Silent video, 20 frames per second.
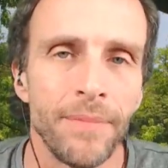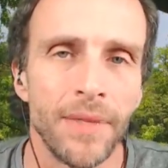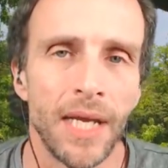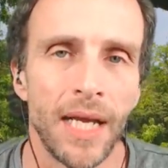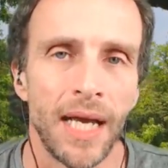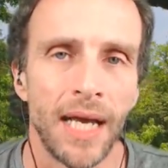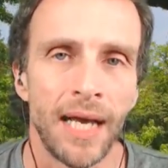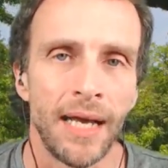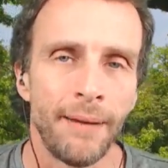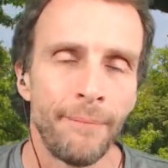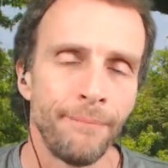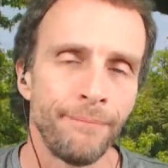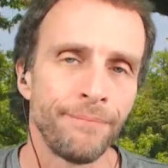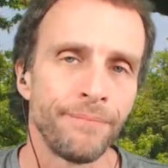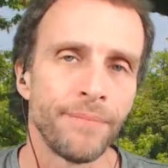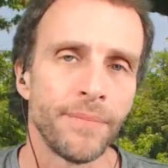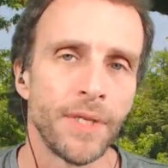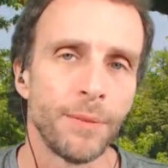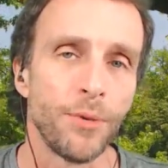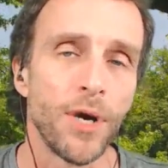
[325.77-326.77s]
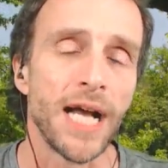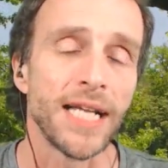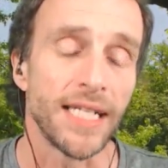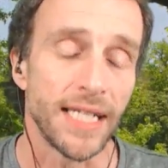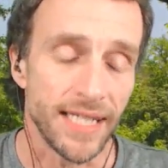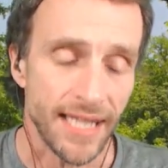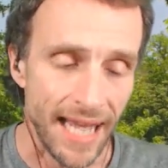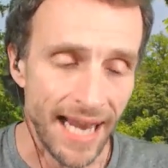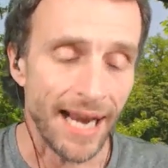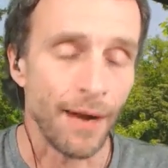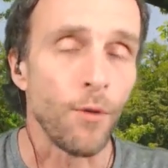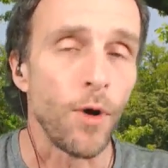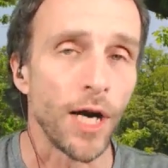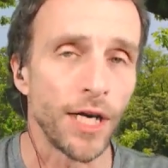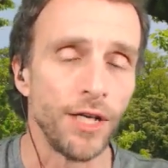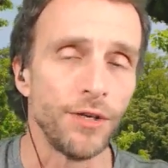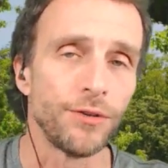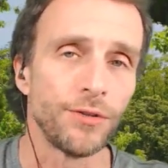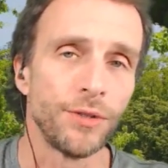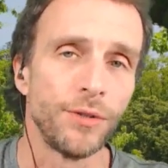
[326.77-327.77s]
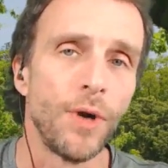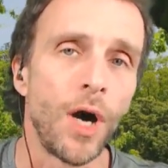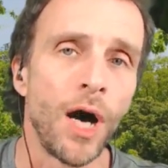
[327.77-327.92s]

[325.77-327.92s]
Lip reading: The process that I walk you through